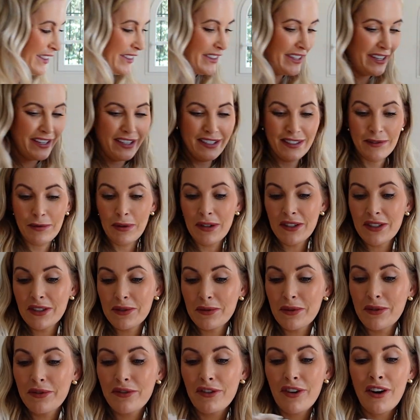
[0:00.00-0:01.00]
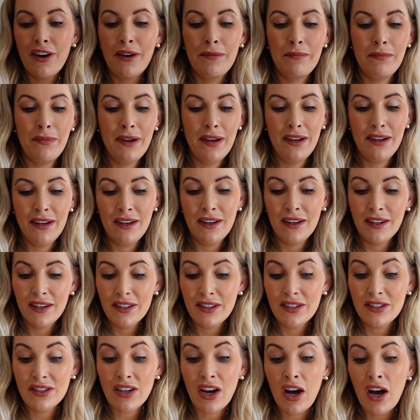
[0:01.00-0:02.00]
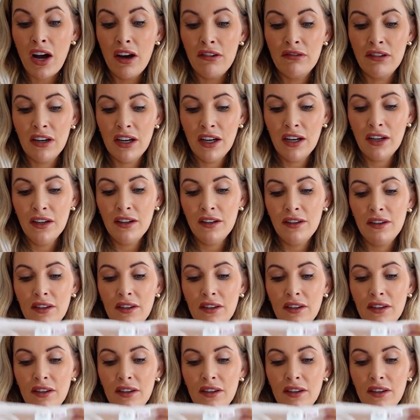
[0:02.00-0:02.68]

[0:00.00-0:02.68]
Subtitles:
These ones were from Zara,